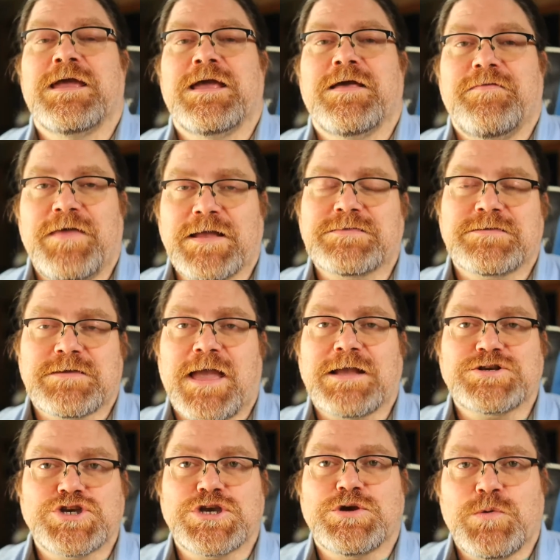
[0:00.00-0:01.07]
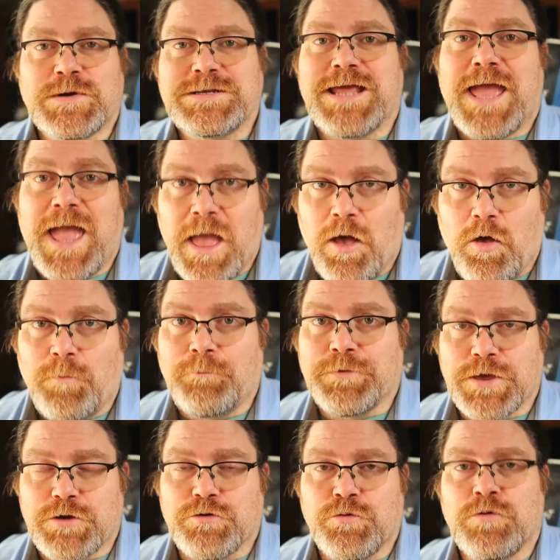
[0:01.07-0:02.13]
that's actually going to help
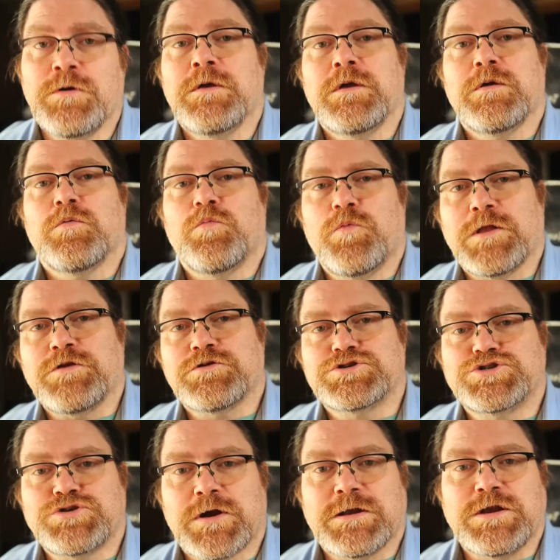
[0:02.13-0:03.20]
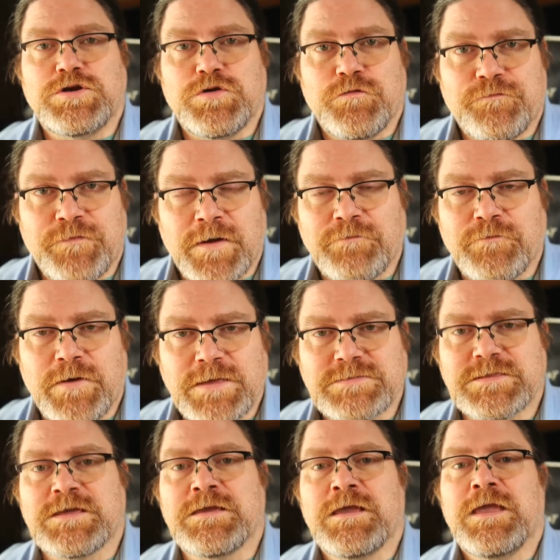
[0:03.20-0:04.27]
you when you're trying to do
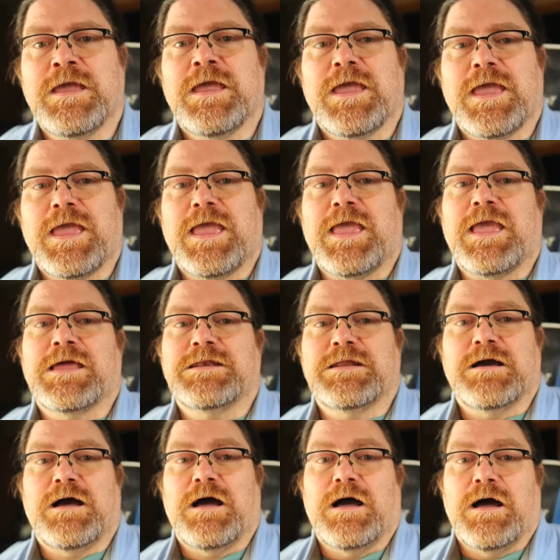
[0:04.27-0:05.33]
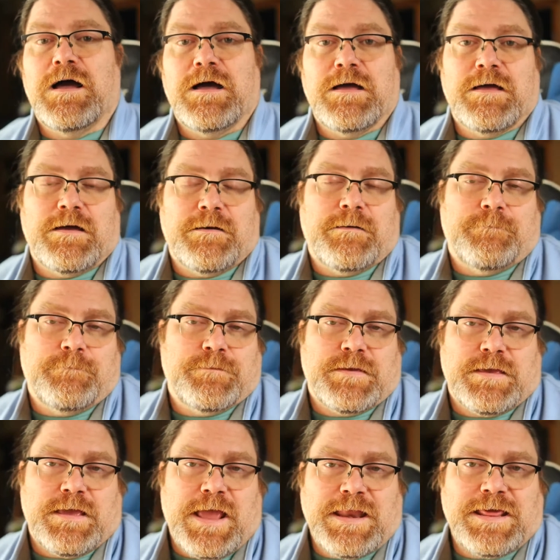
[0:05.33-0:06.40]
fundraising and
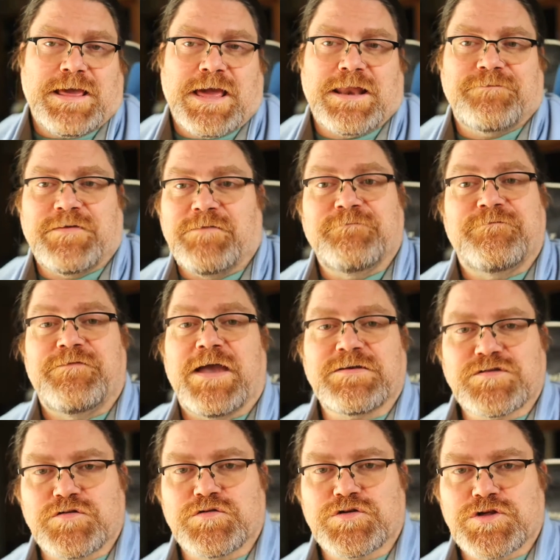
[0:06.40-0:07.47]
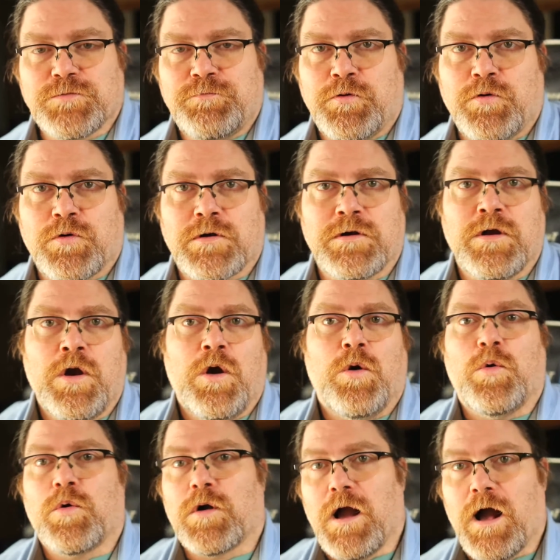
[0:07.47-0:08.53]
any kind of investor support
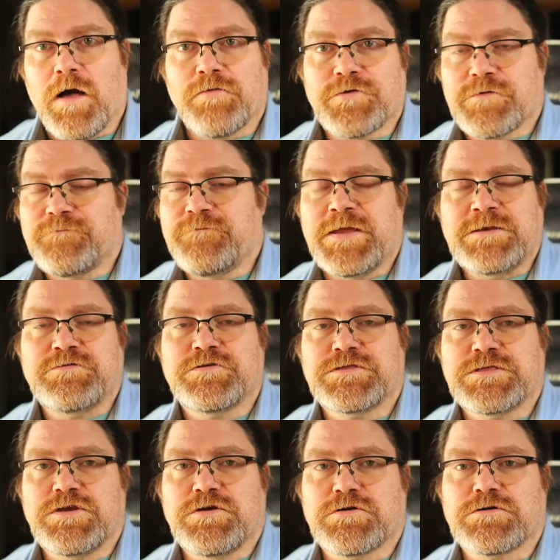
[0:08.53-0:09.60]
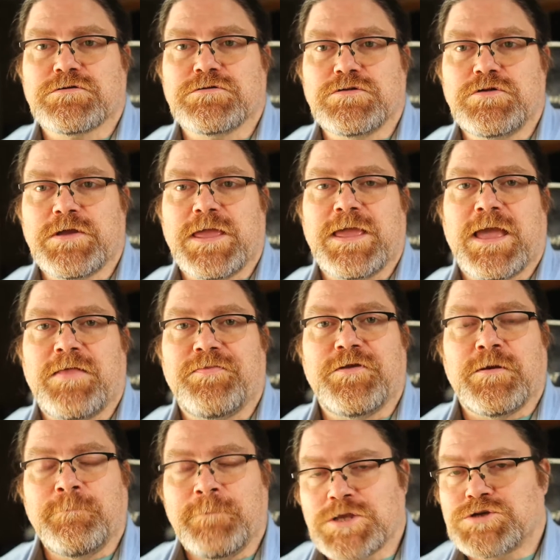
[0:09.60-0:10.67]
or other vendors that you're looking at.
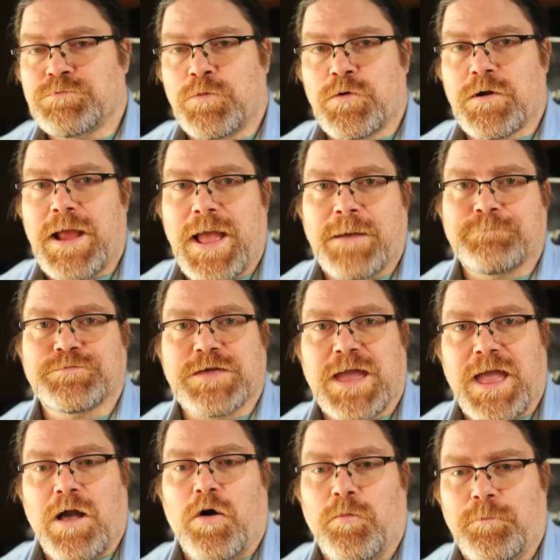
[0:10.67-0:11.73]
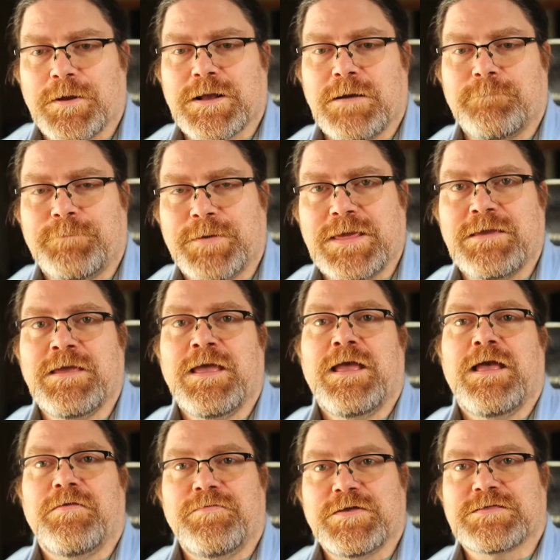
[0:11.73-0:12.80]
They're much more apt to help a company
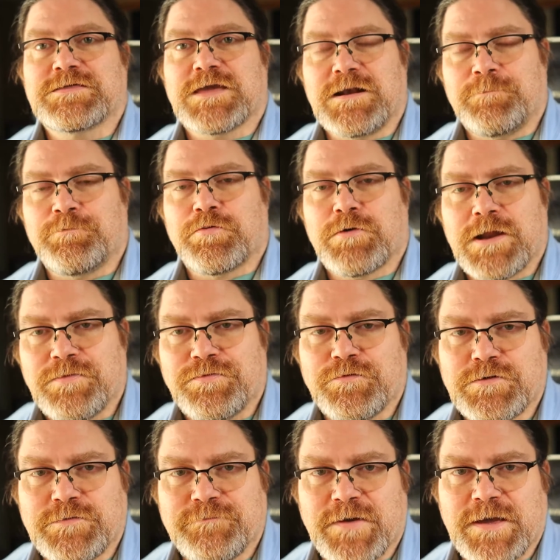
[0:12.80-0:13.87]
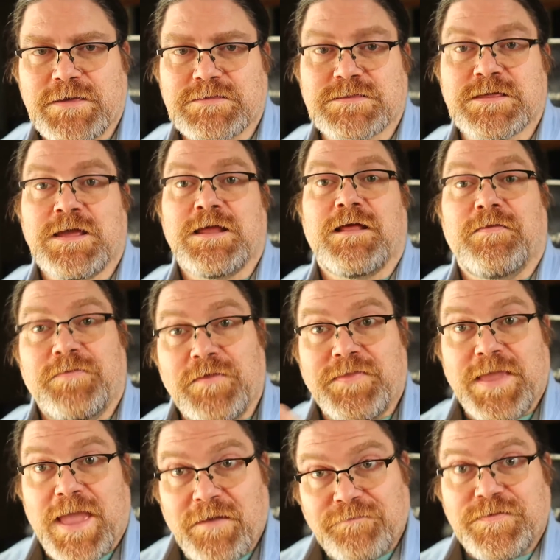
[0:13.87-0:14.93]
that's got a breakthrough device that
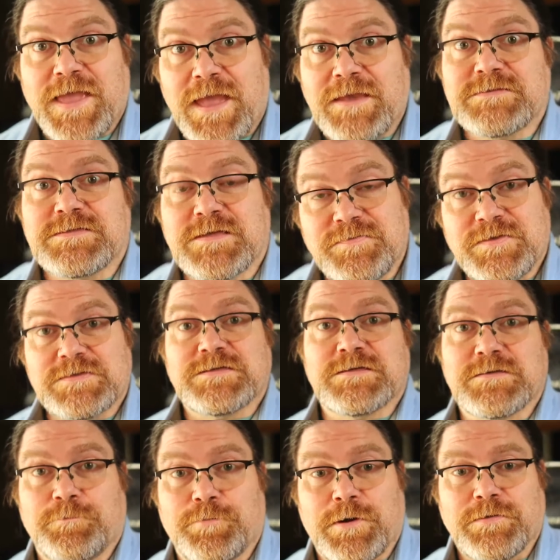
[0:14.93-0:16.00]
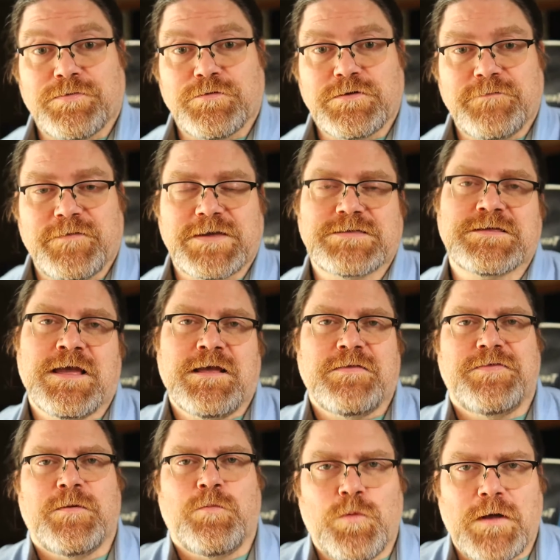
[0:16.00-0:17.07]
the FDA has said this is a breakthrough device
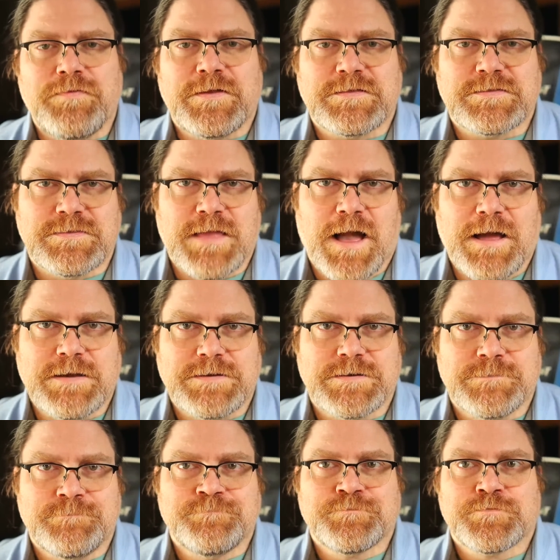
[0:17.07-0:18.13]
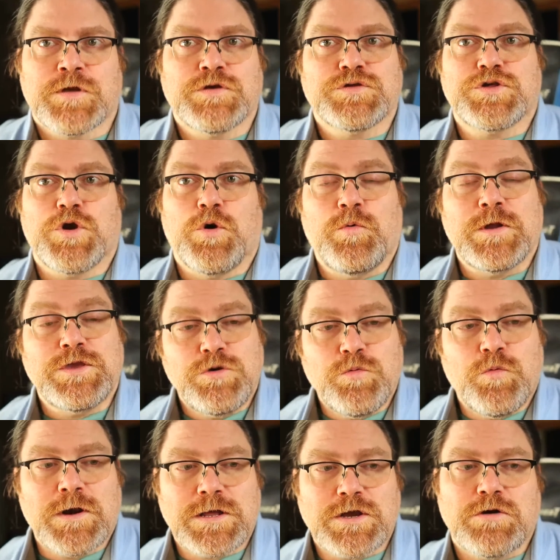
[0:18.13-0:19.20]
than one that's not. So when you
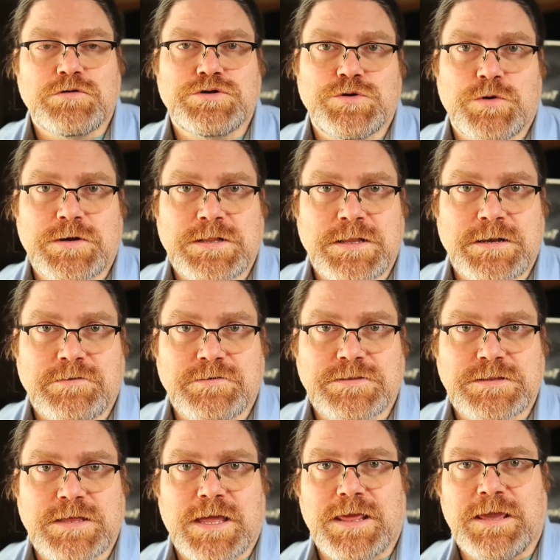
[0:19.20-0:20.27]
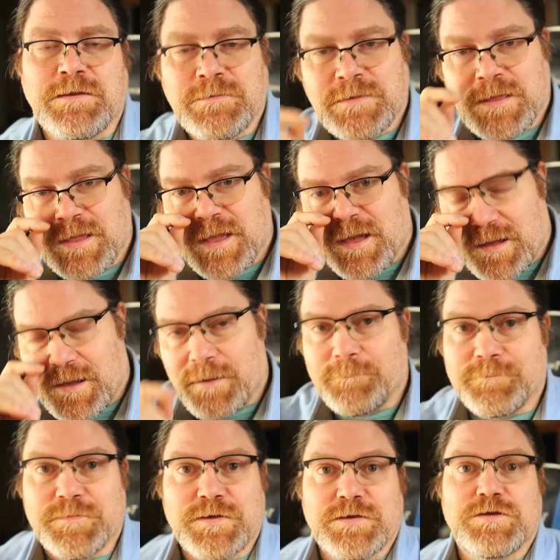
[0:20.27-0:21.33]
want to go do a clinical study,
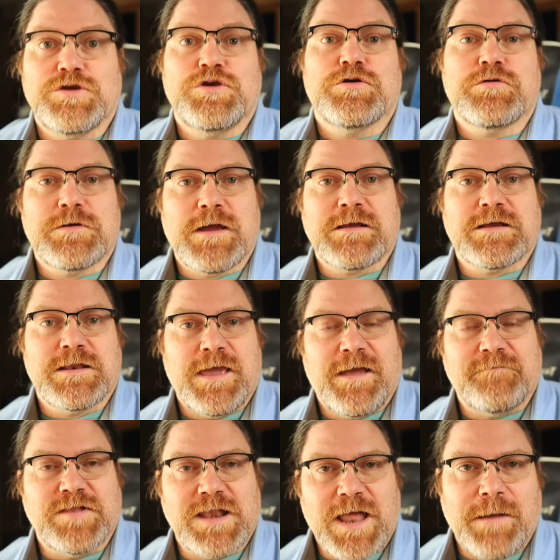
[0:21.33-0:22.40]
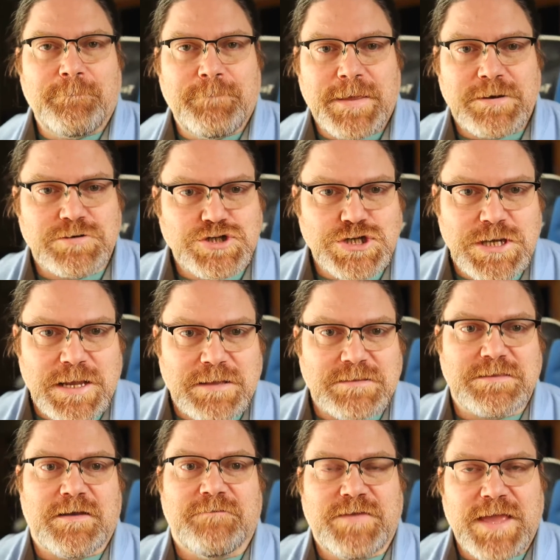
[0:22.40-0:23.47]
you're going to have a lot better
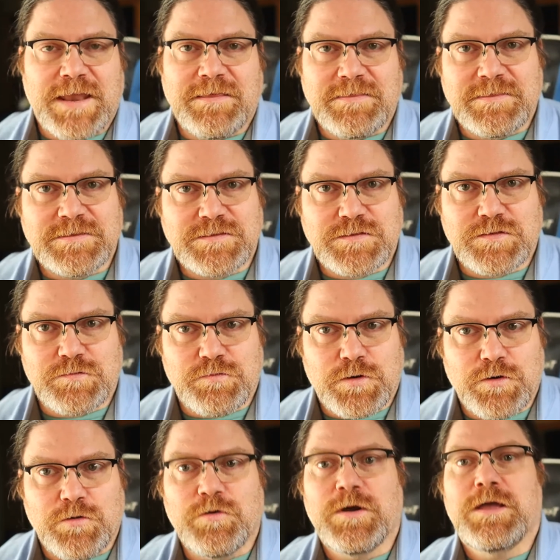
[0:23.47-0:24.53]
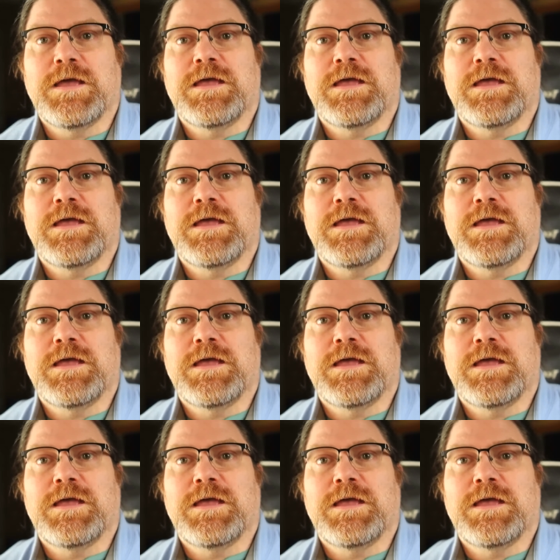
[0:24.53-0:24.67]
chance of getting this through